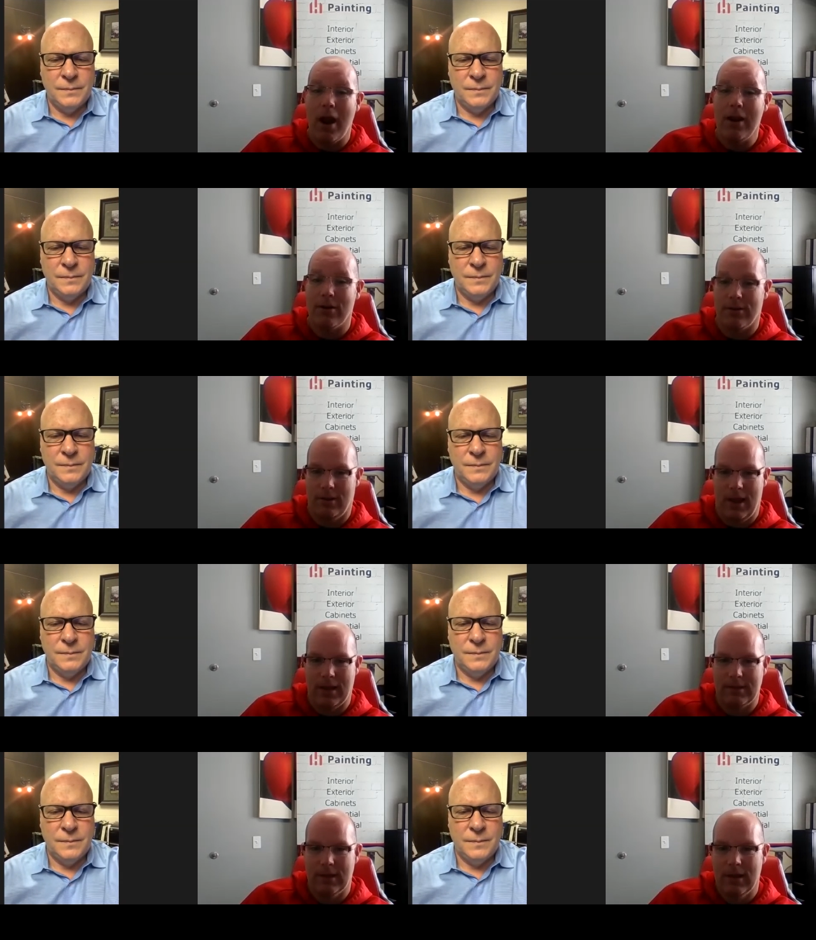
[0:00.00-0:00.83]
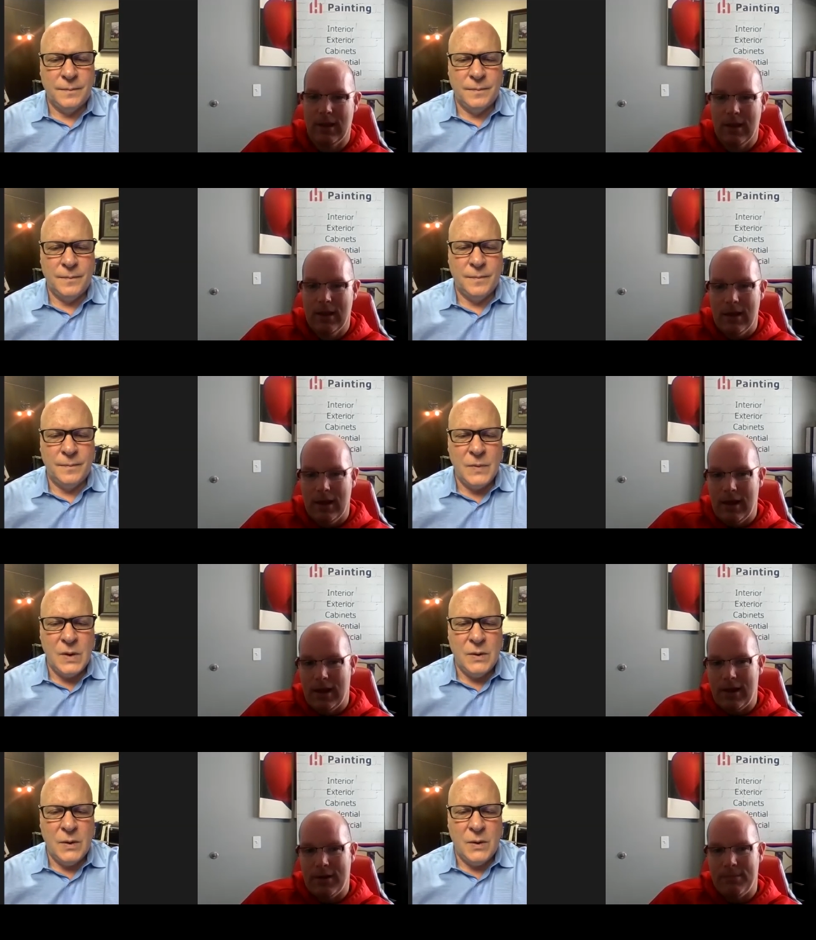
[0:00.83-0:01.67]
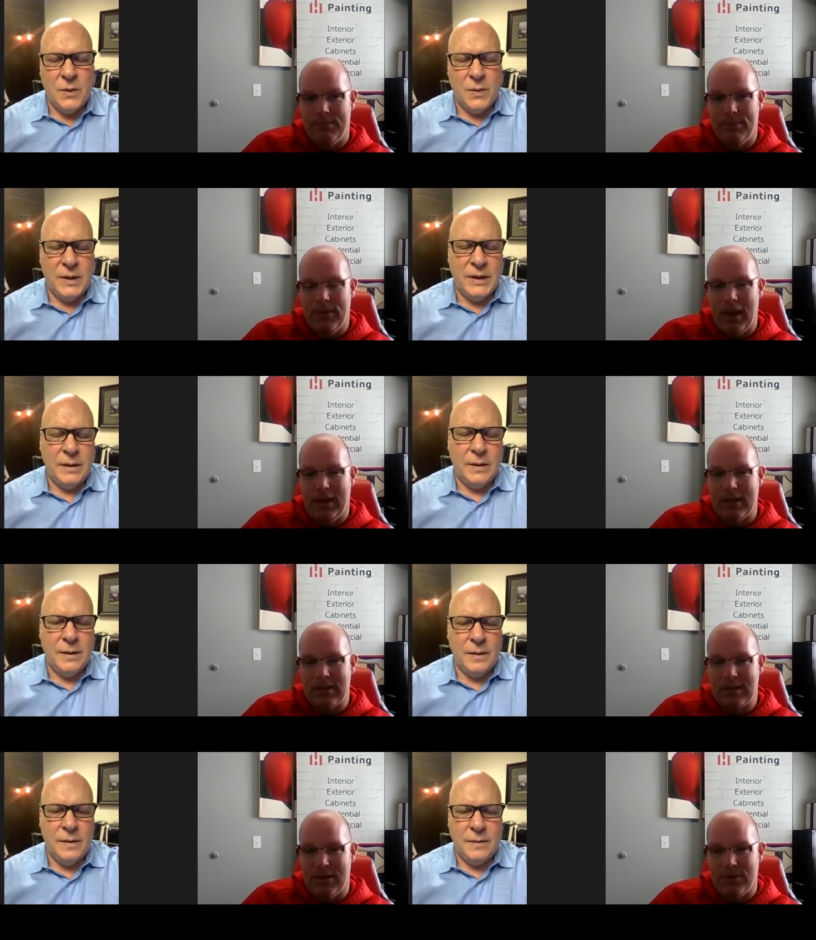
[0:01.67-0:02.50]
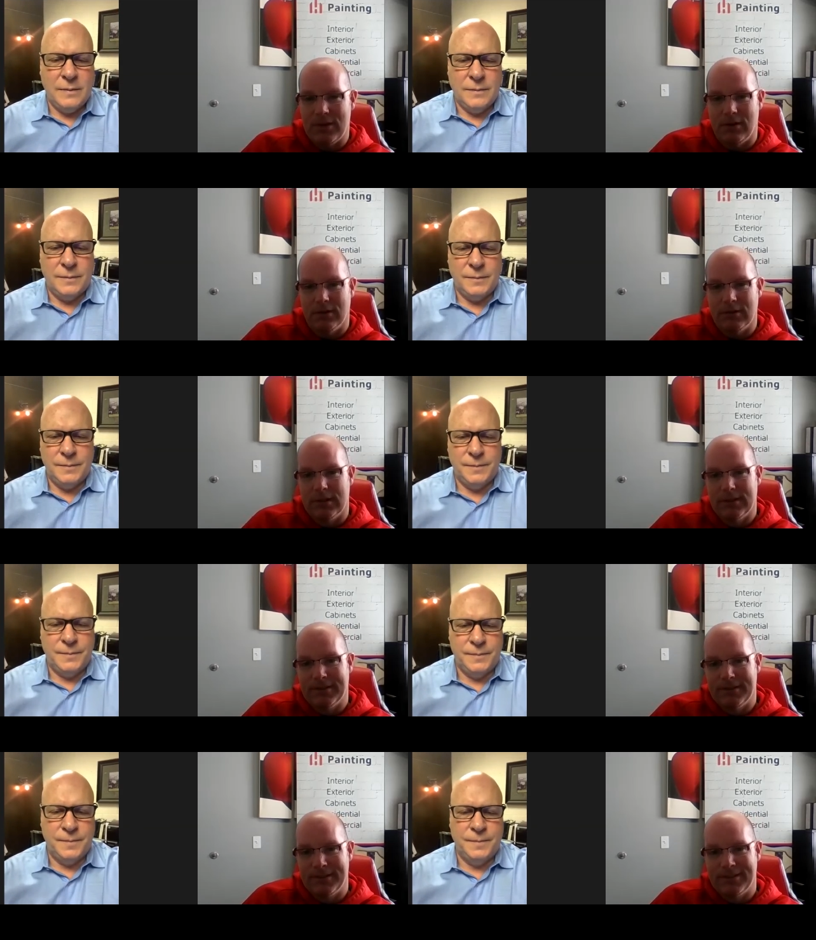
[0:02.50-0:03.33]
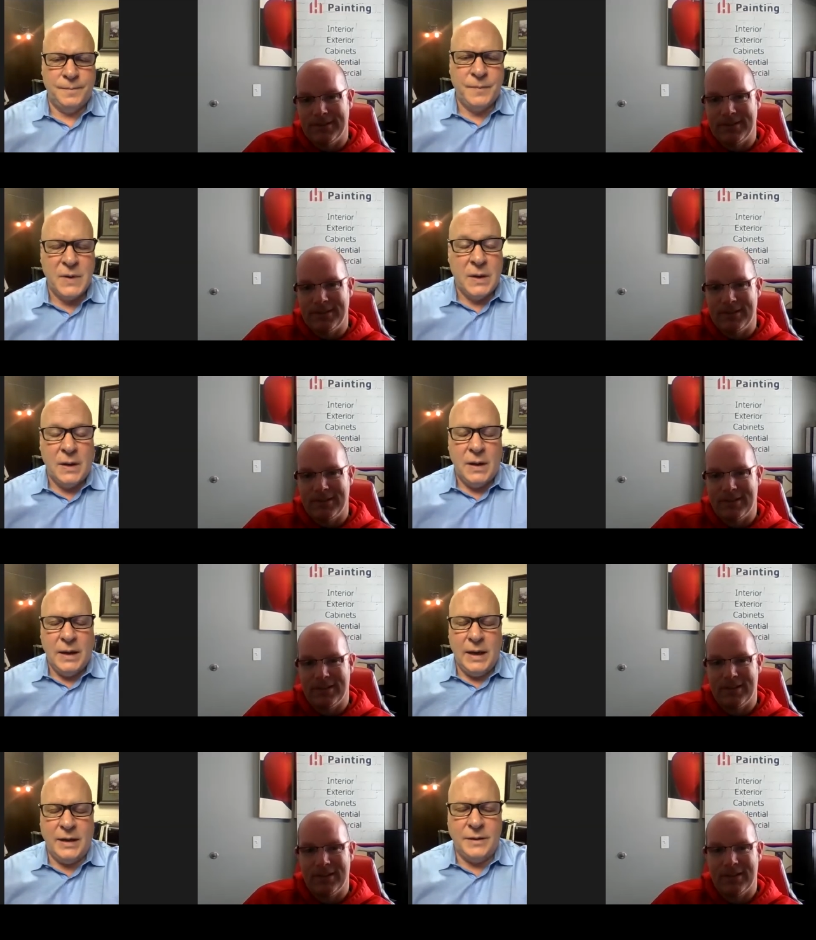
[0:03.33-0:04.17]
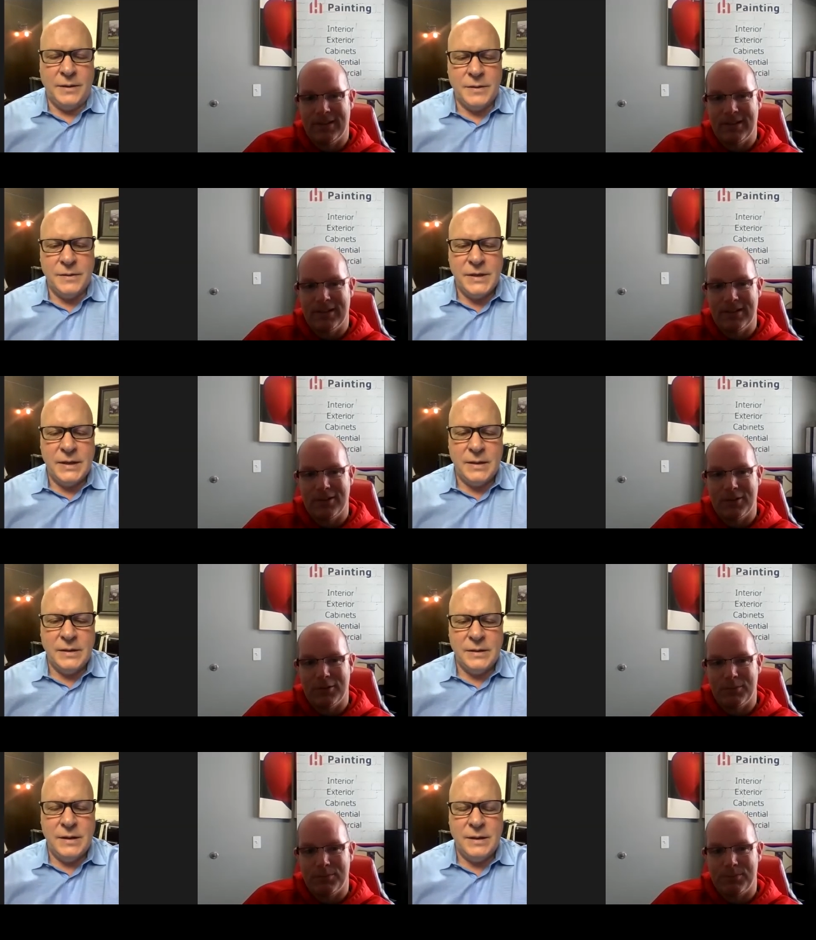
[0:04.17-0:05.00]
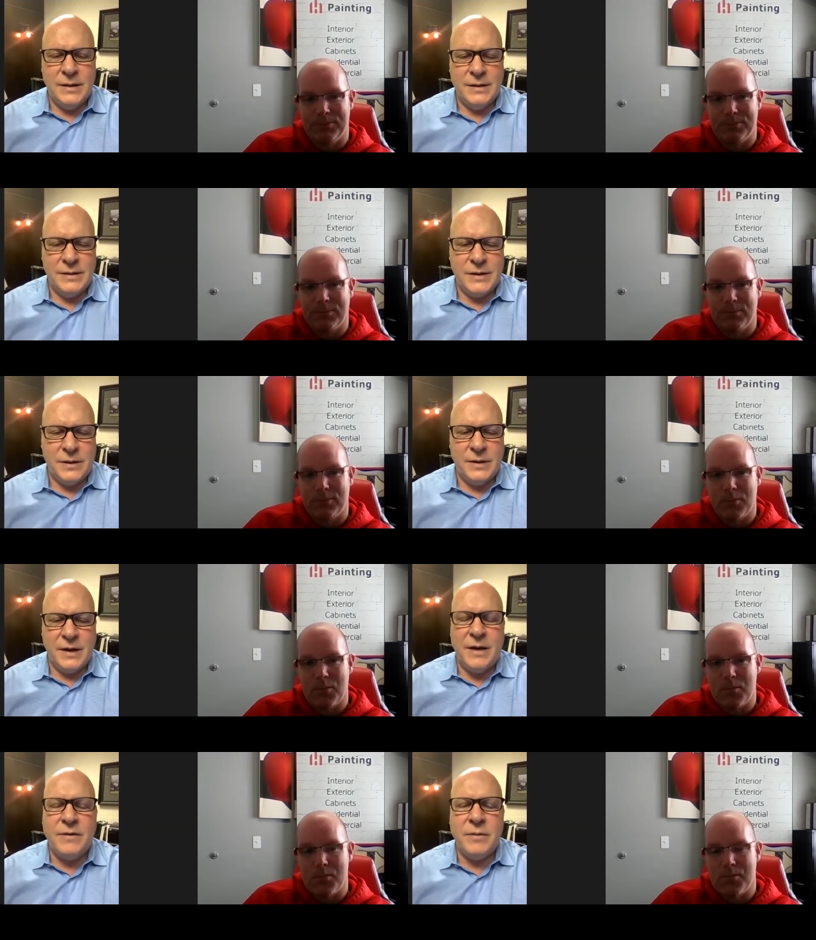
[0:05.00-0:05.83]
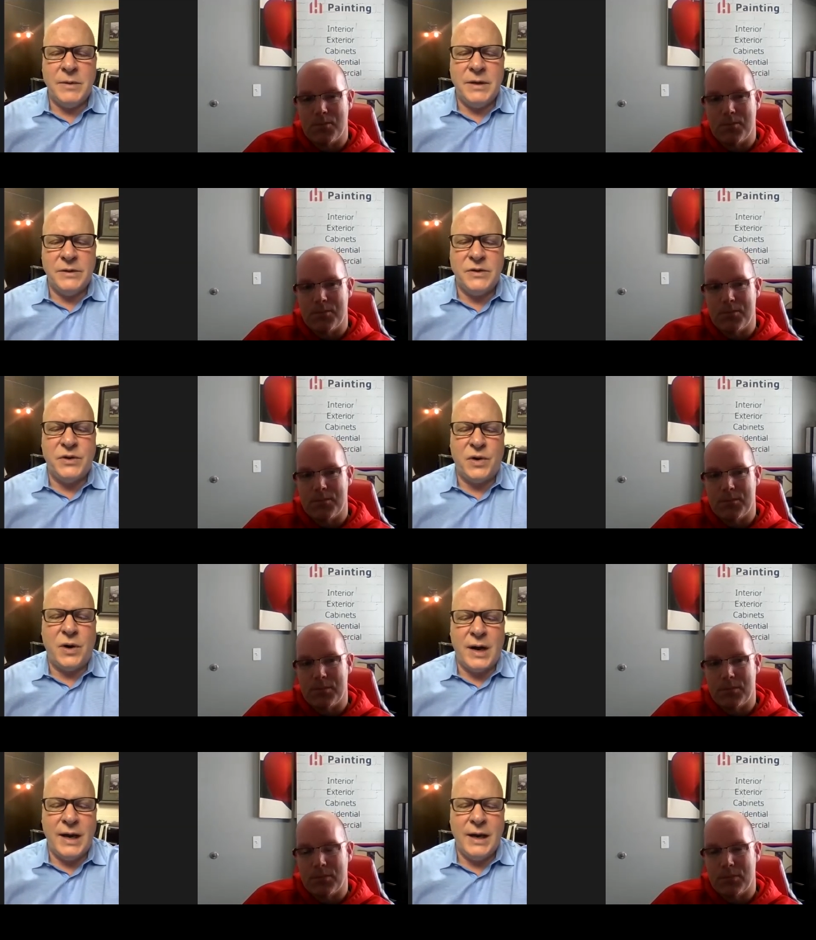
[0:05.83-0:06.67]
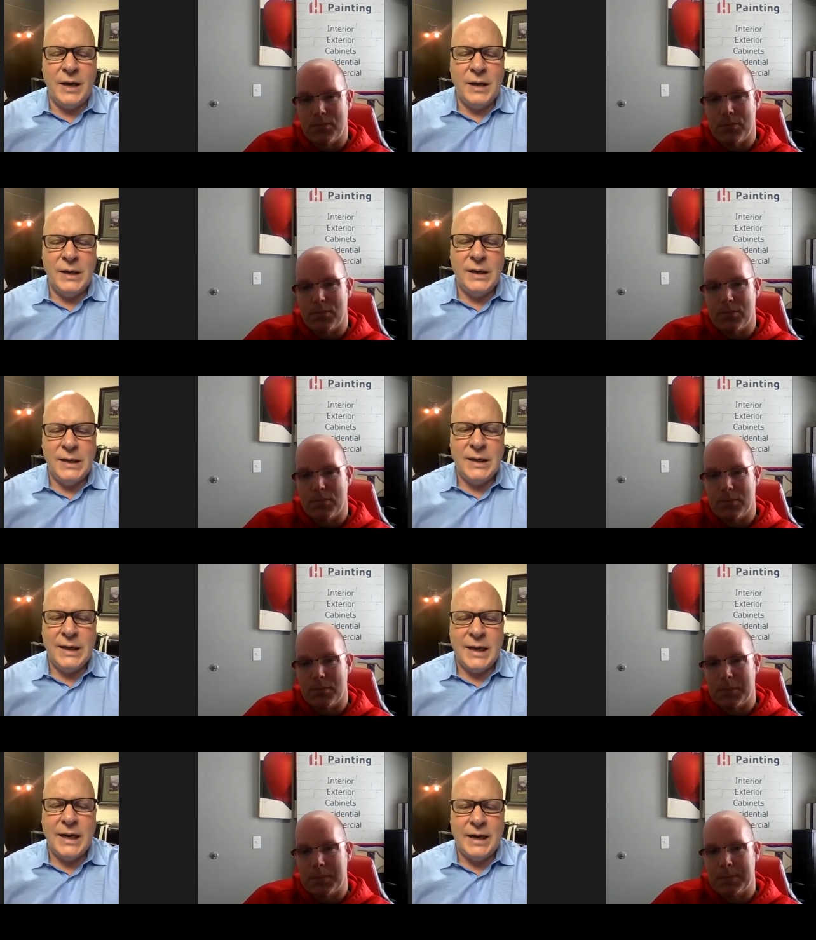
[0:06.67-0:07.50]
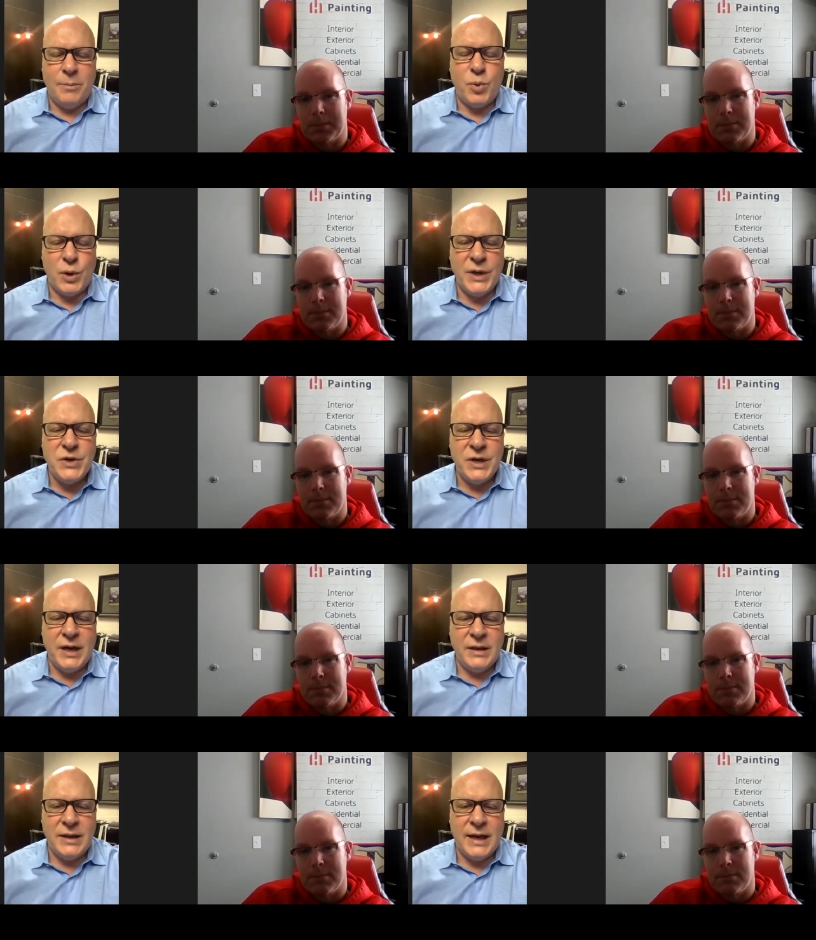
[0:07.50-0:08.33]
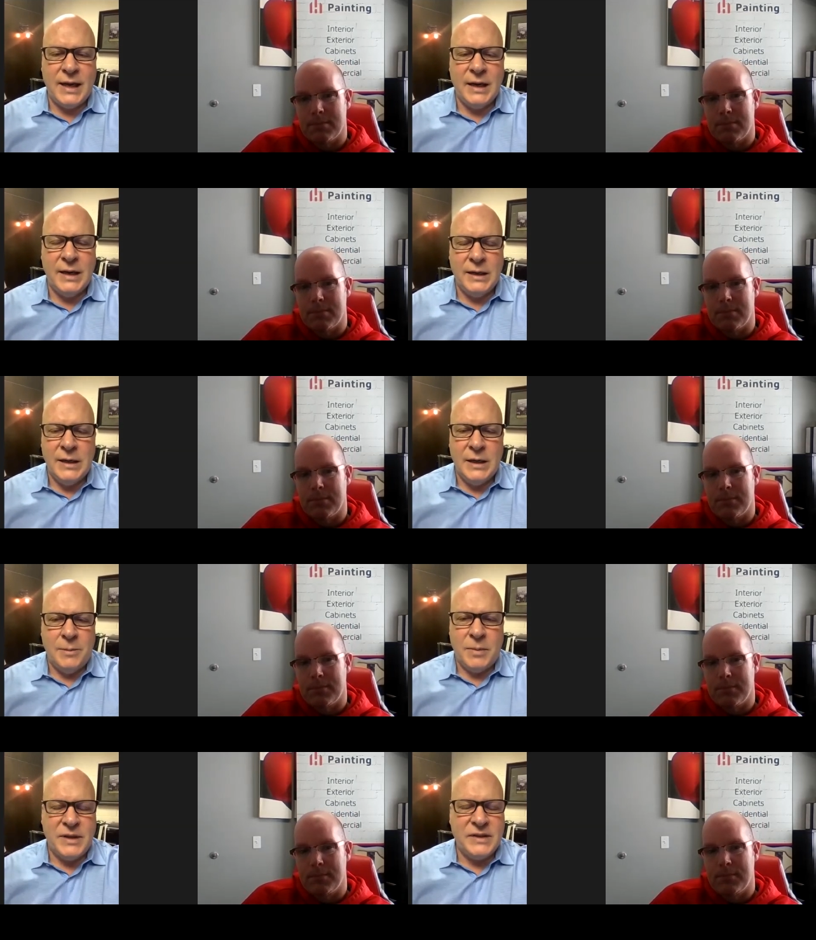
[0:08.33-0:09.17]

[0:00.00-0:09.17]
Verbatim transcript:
Speaker 1: higher than that. Um, right. and it's difficult.
Speaker 2: Yeah, no. So, so the government is trying, and I appreciate that. But the